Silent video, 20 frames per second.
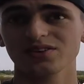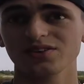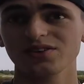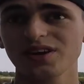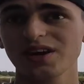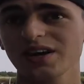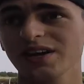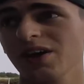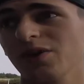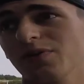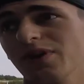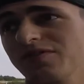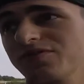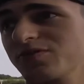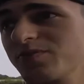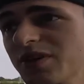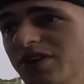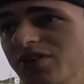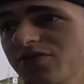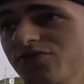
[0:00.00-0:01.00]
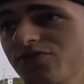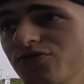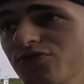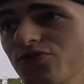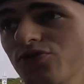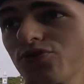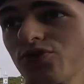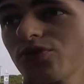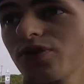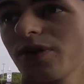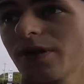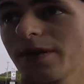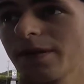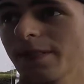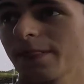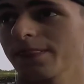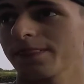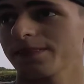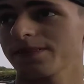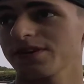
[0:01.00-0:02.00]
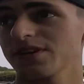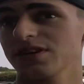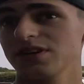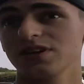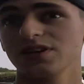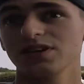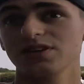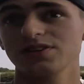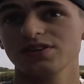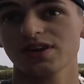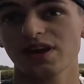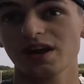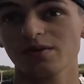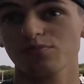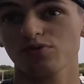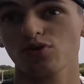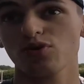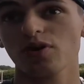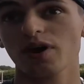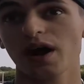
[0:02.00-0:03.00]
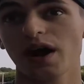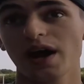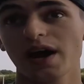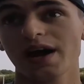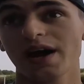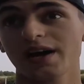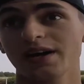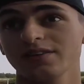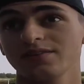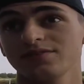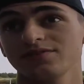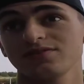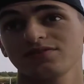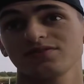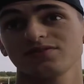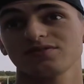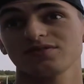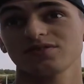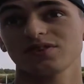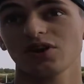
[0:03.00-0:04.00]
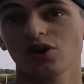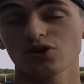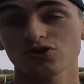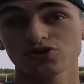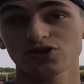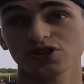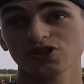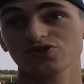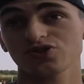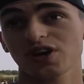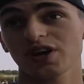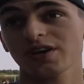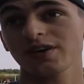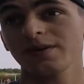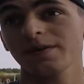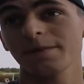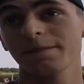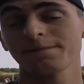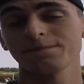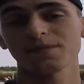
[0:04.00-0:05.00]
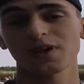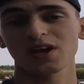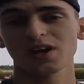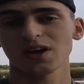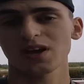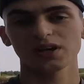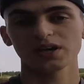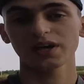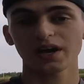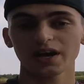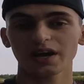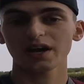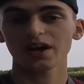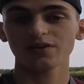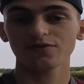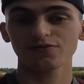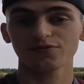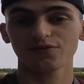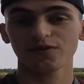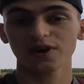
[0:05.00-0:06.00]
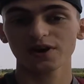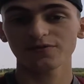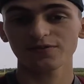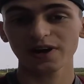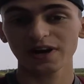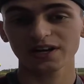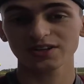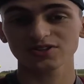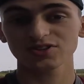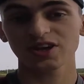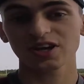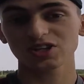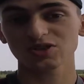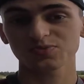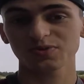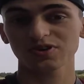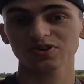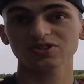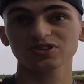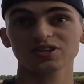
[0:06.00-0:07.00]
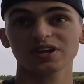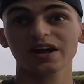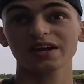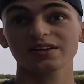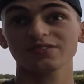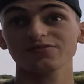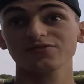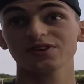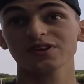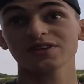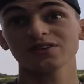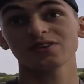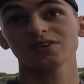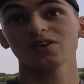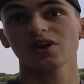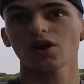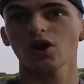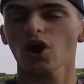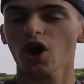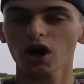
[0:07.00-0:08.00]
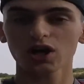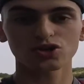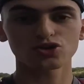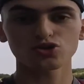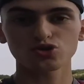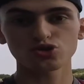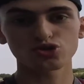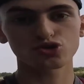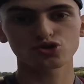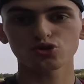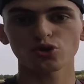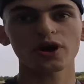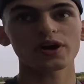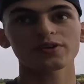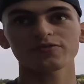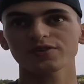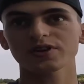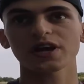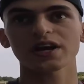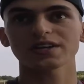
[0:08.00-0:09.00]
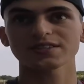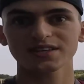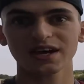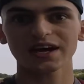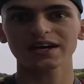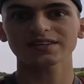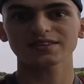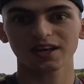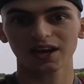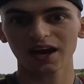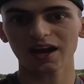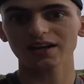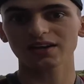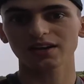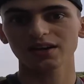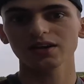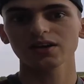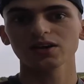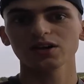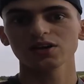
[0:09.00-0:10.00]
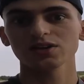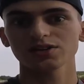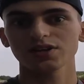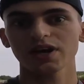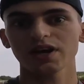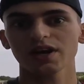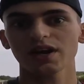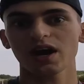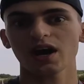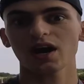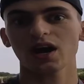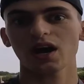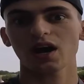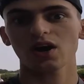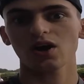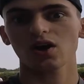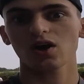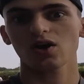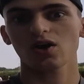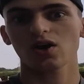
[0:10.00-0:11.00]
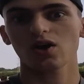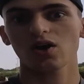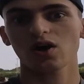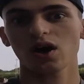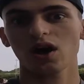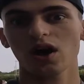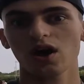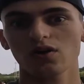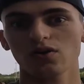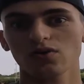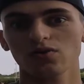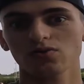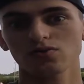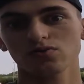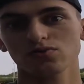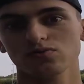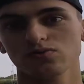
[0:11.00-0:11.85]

yeah, now we have to make it through the airport and onto the train. Yeah, if I start experiencing anything unusual, anything anxiety like, then I'll